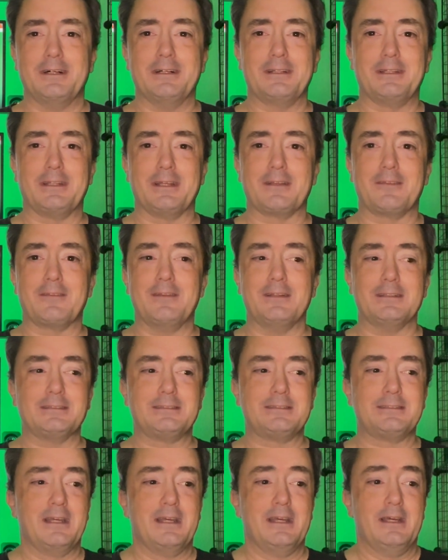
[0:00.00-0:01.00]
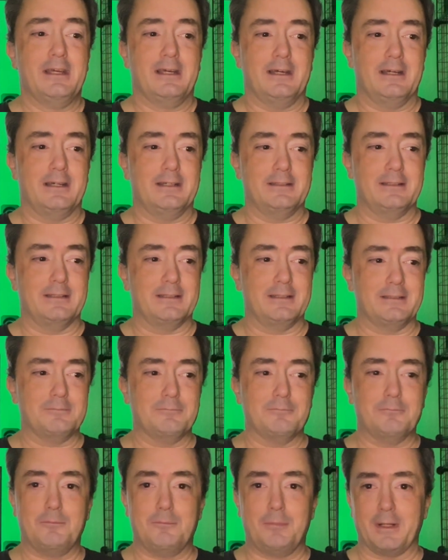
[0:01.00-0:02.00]
like this.
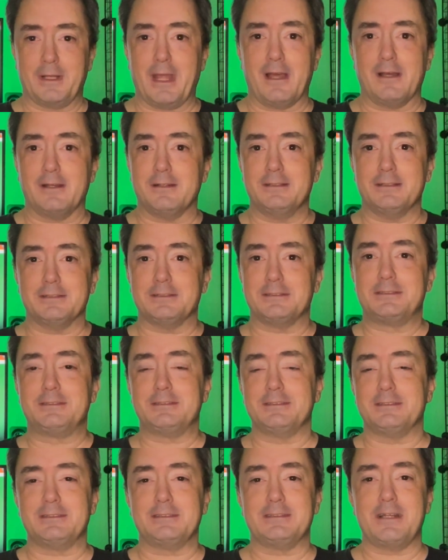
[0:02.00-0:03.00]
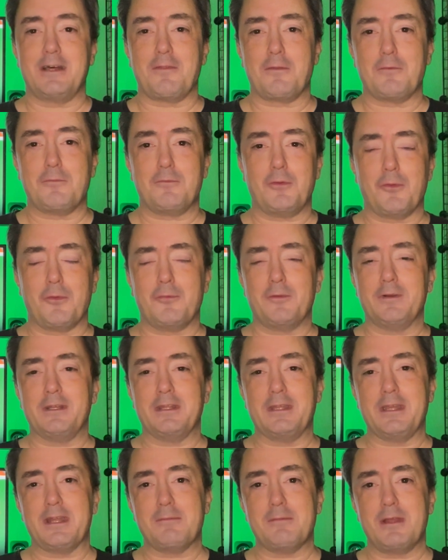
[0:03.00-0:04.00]
But yeah, it's not the full
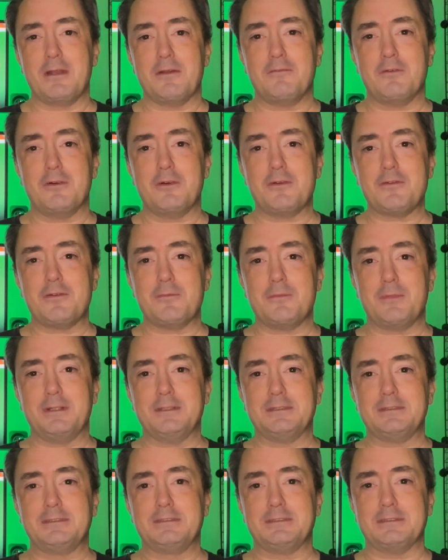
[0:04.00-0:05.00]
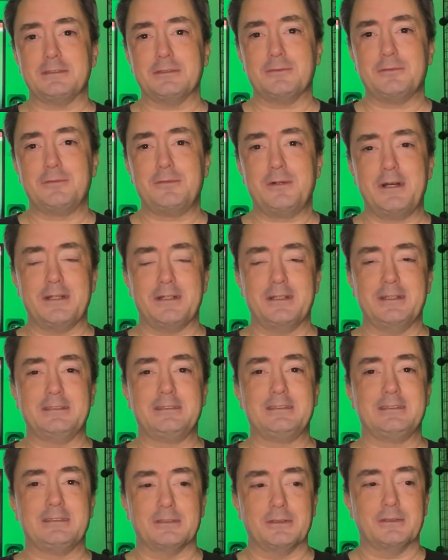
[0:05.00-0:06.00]
3D animated version, but it's still fun. It's
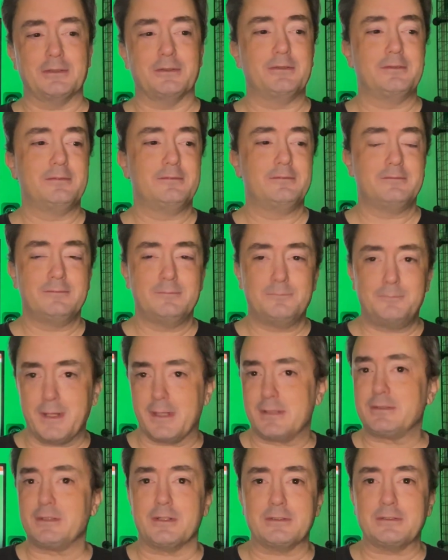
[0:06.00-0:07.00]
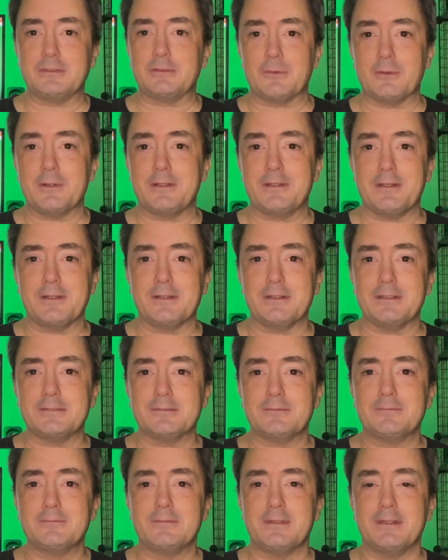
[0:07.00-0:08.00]
still Pixar storytelling.
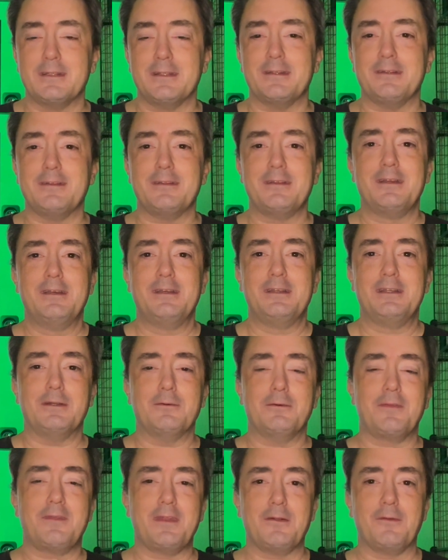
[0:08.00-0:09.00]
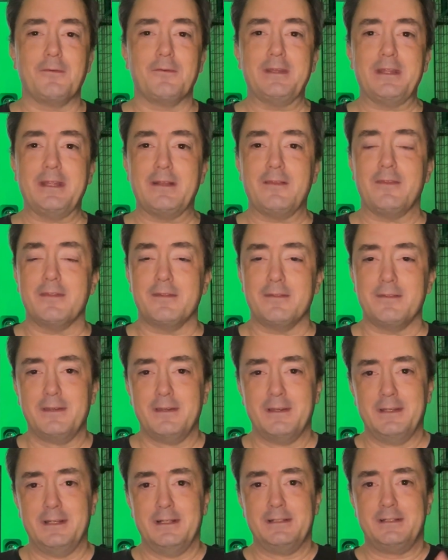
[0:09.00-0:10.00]
And you know what? They don't need
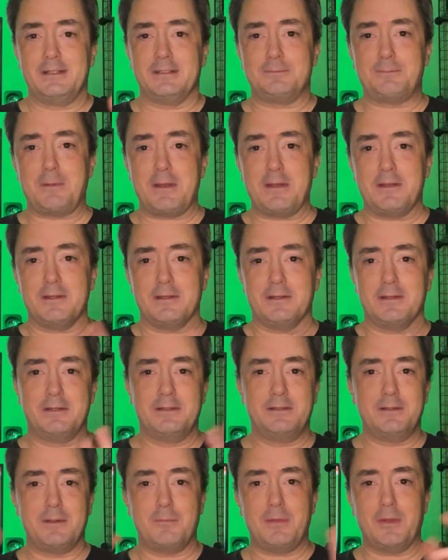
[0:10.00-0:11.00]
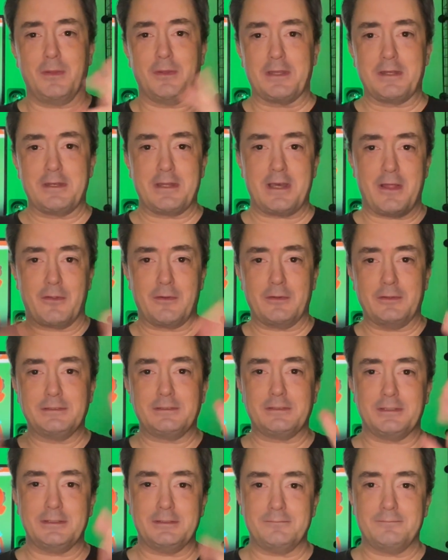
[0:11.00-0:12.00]
to spend $1 billion
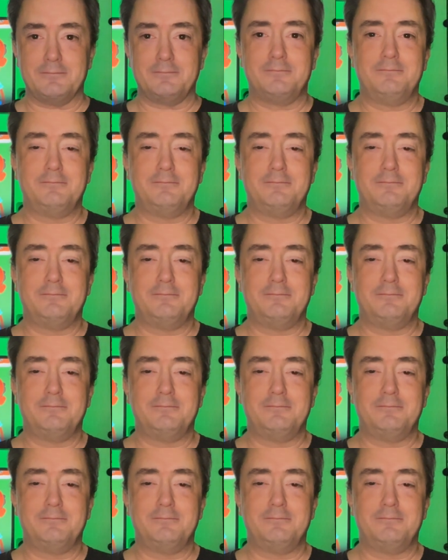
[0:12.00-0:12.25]
on,